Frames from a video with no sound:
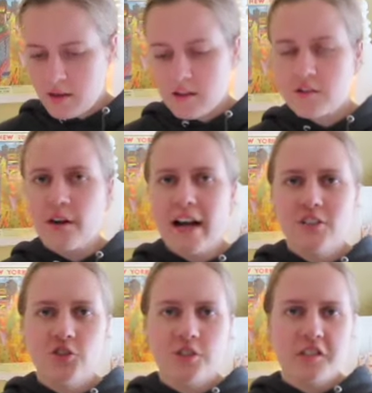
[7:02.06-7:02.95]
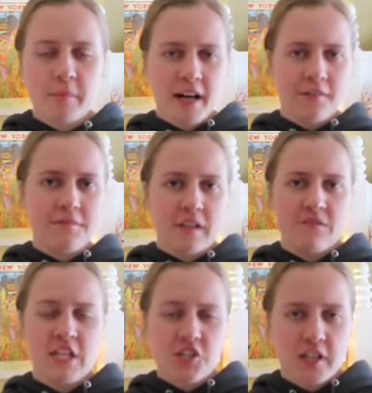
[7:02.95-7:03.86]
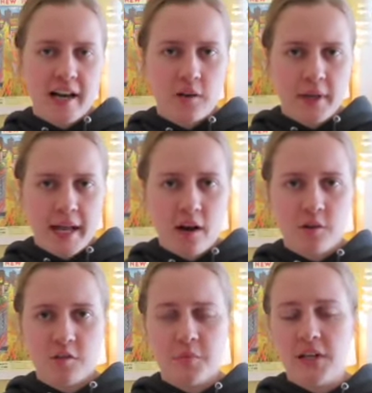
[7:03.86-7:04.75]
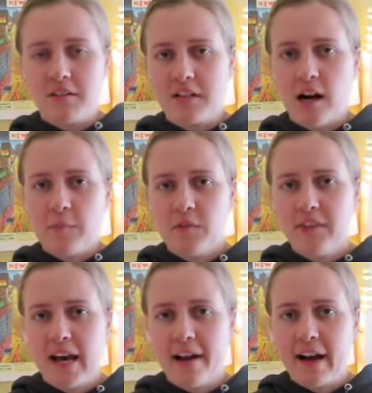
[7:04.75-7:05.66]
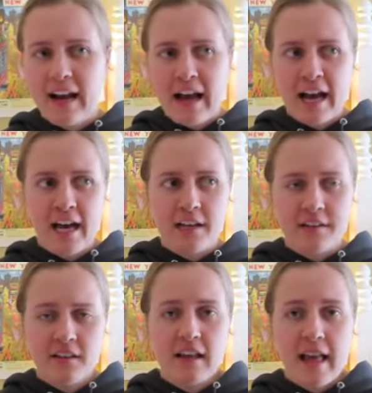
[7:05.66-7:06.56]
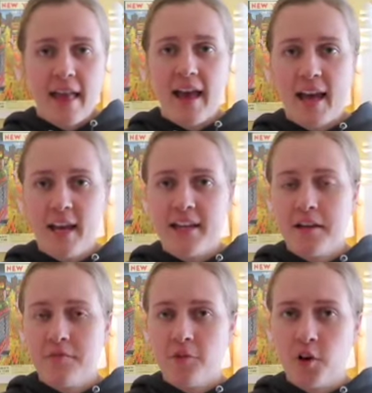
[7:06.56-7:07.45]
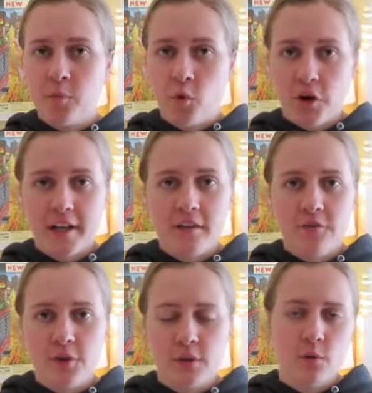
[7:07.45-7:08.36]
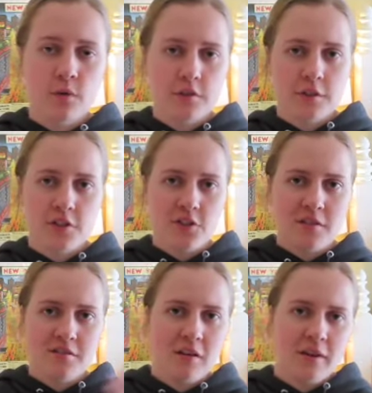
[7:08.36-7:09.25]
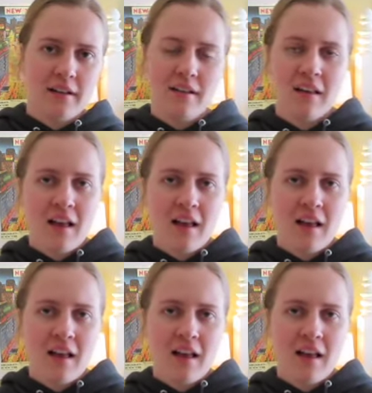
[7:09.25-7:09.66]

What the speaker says: So I had just about 50 shadowing hours, but on top of that I had 80 from working for an oral surgeon, so